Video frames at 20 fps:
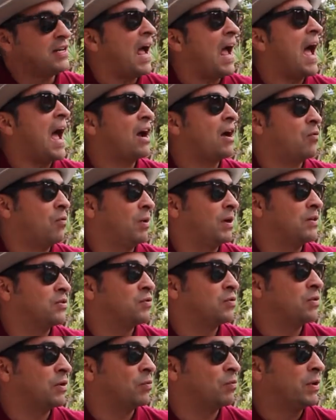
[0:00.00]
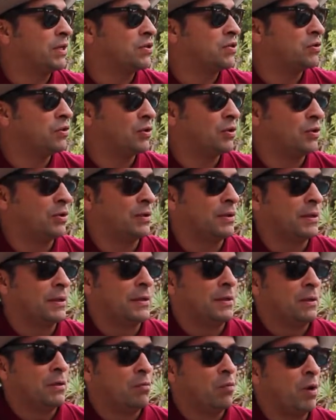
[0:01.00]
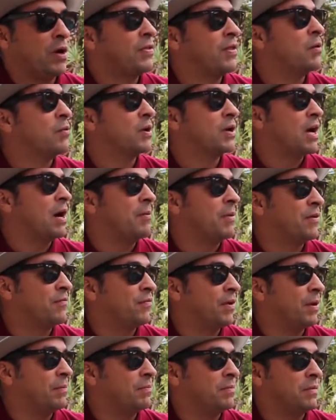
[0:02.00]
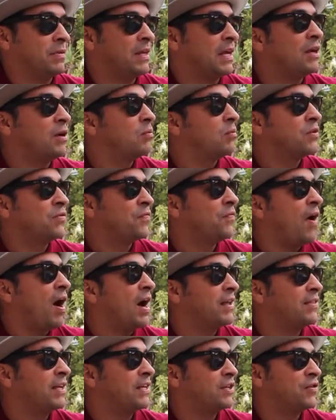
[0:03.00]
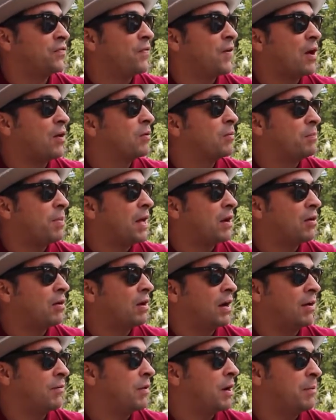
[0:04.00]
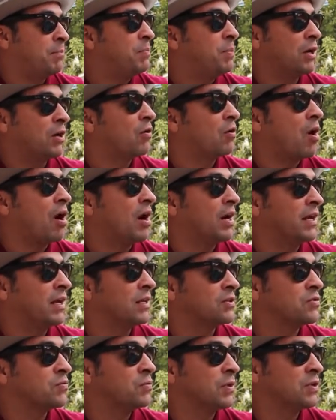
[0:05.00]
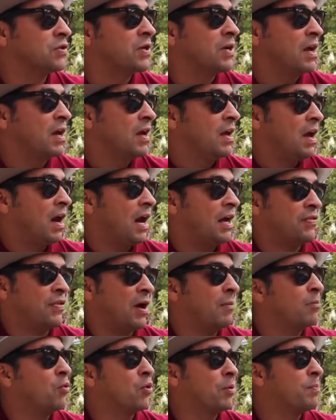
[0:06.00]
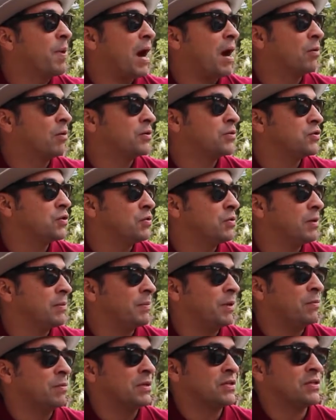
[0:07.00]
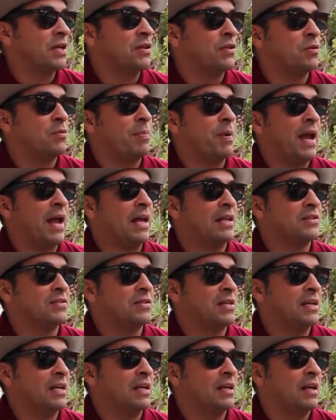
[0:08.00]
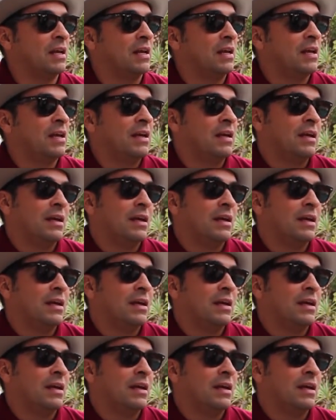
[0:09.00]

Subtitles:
attack was, or the original where they were coming from, then it was fine. They just found a bigger audience, which I thought more power to them. It was other bands that